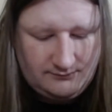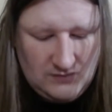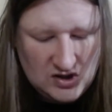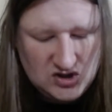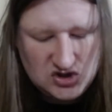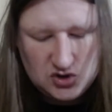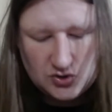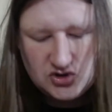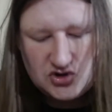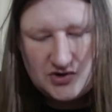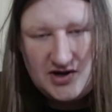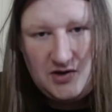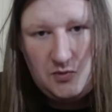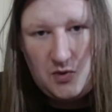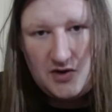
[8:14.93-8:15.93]

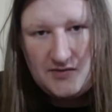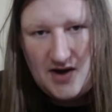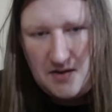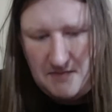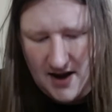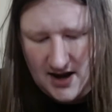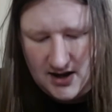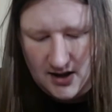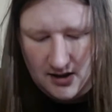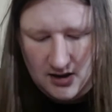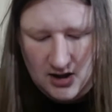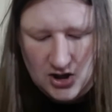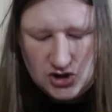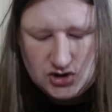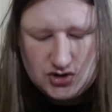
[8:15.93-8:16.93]
Sorcery, 1 red mana,
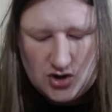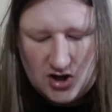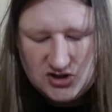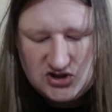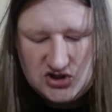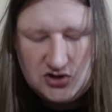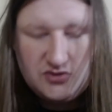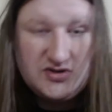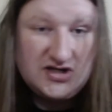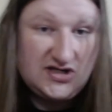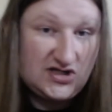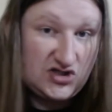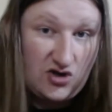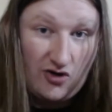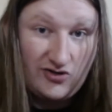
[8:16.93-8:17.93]
draw 2, then
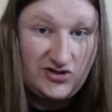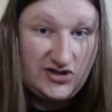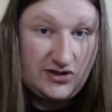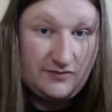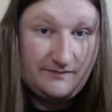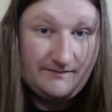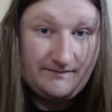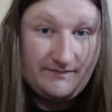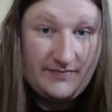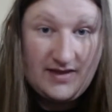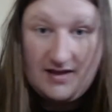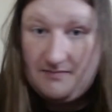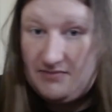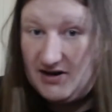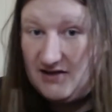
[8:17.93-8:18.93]
discard 2.
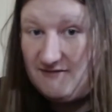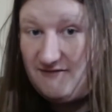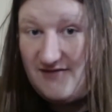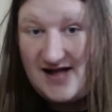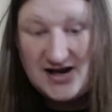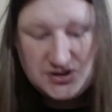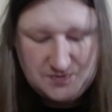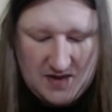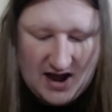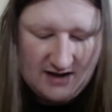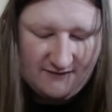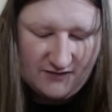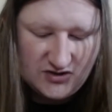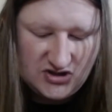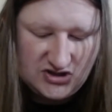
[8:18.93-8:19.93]
But it can flash back
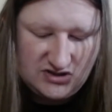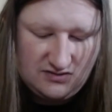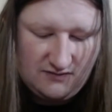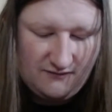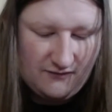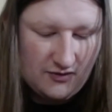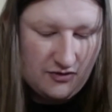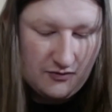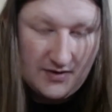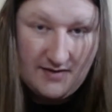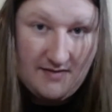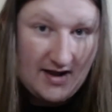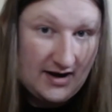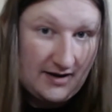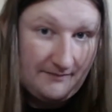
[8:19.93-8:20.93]
for 3
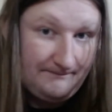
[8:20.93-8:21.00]
mana.